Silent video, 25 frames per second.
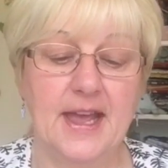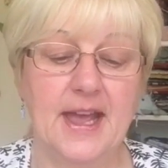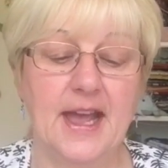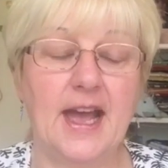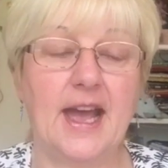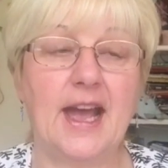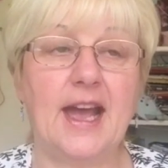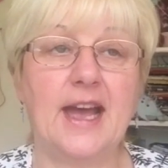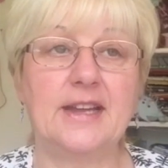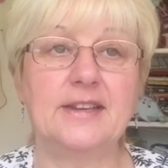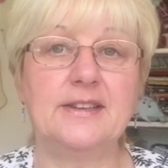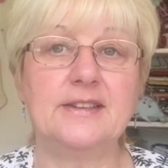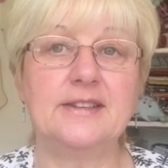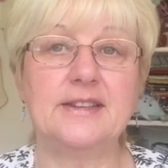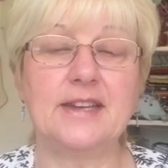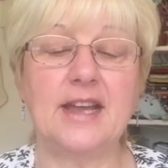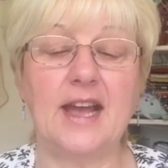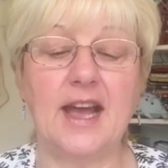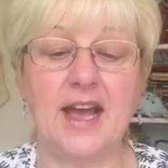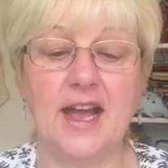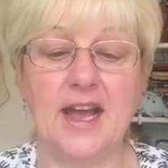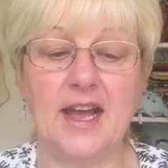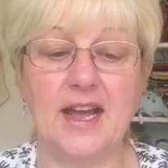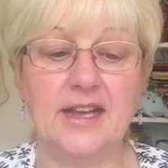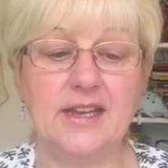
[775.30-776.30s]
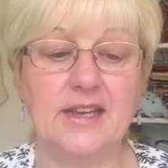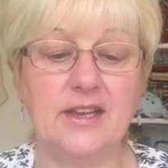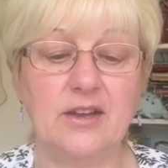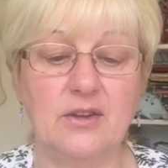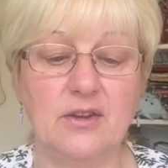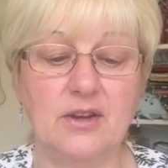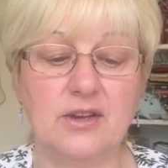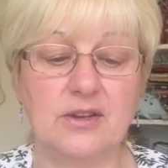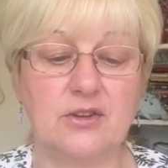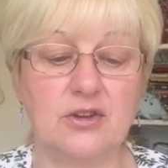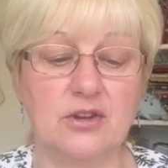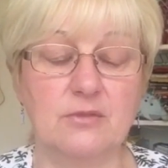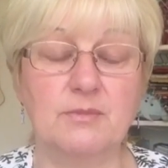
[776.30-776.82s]
and I
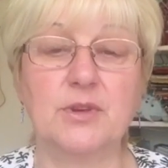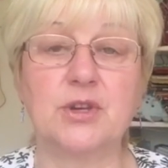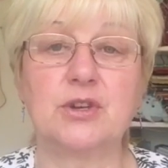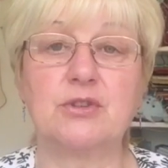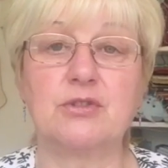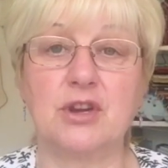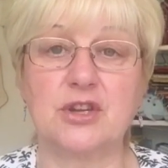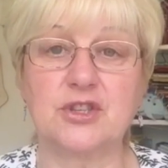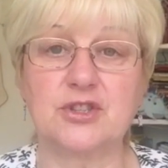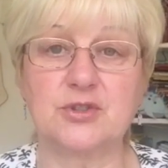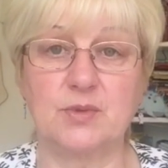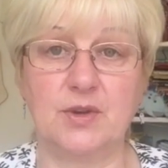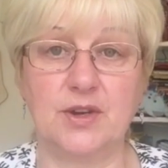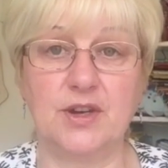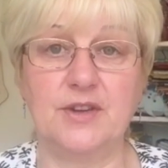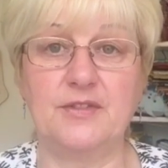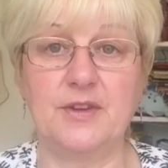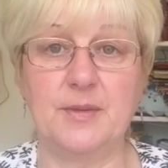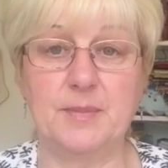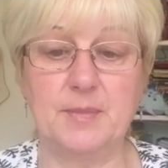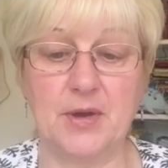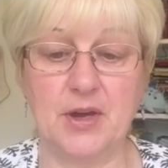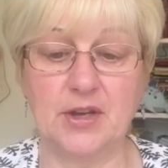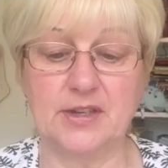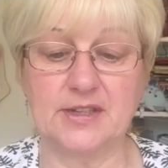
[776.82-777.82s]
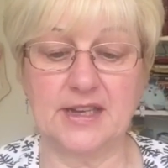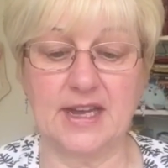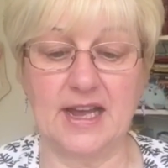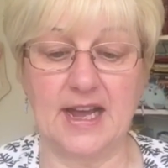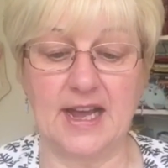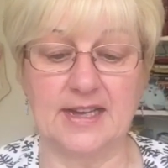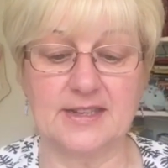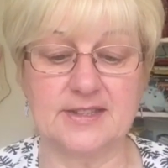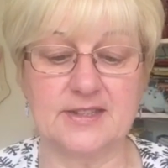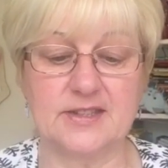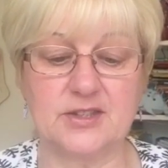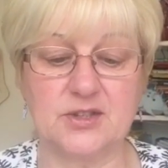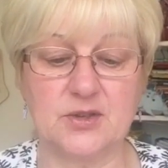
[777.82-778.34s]
come across one of her
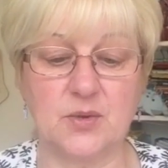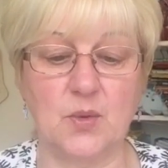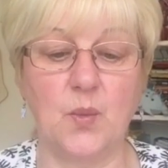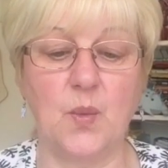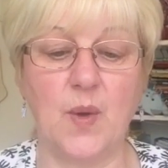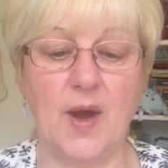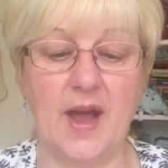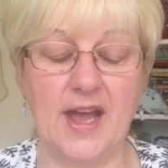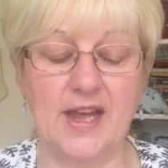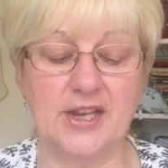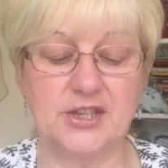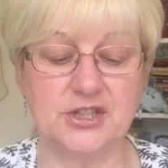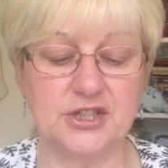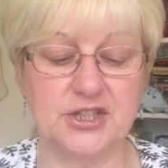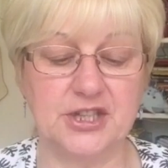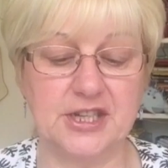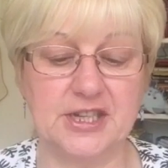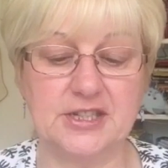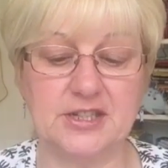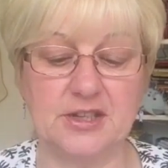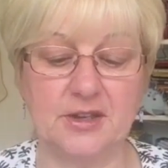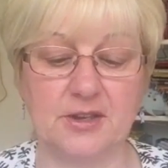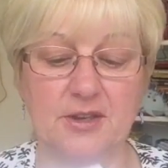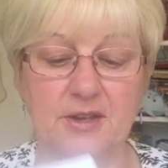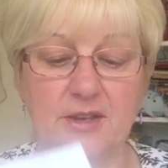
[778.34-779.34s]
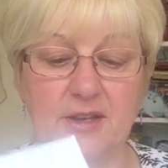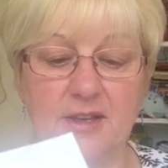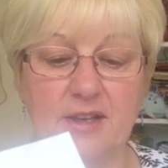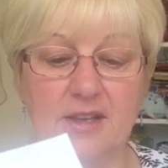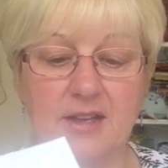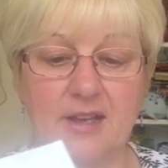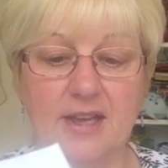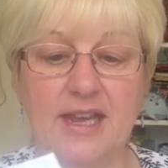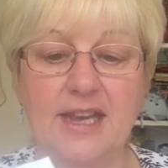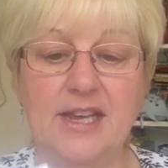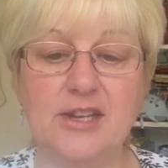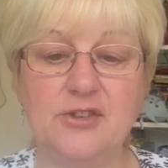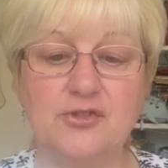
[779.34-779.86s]
podcasts where she'd
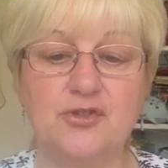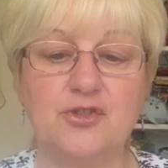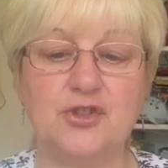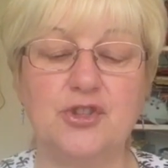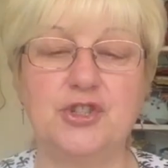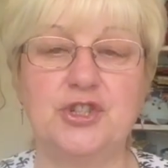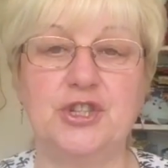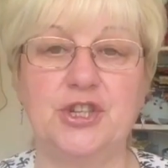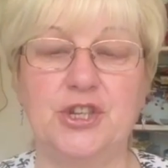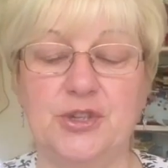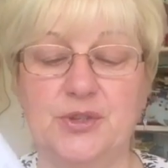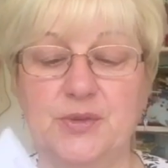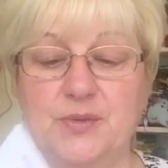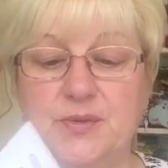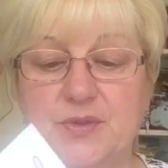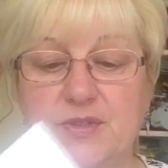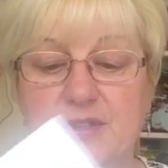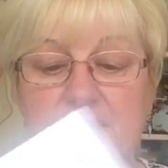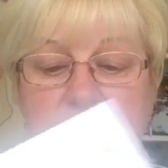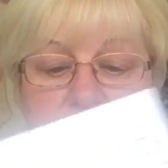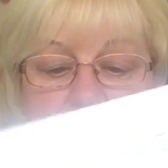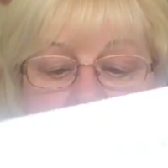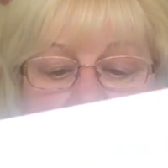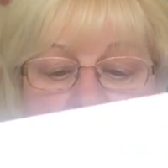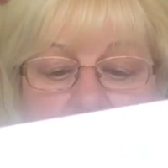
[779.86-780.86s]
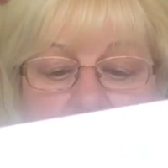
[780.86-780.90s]
introduced